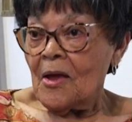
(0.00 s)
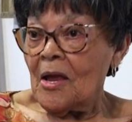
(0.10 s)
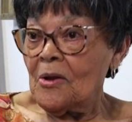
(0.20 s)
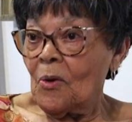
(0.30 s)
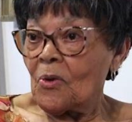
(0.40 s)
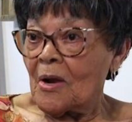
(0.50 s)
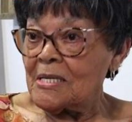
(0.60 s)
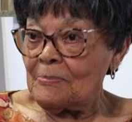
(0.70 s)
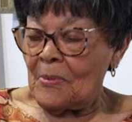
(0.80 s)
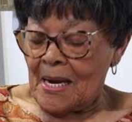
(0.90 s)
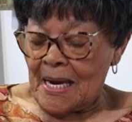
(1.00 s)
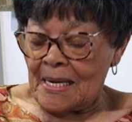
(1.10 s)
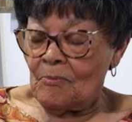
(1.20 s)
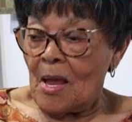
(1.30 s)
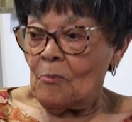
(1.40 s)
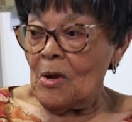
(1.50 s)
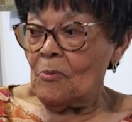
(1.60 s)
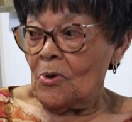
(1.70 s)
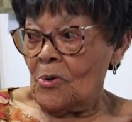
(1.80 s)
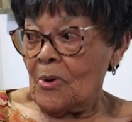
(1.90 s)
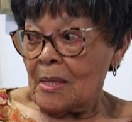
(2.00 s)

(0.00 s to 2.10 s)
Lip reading: in no lunch bucket, and we would look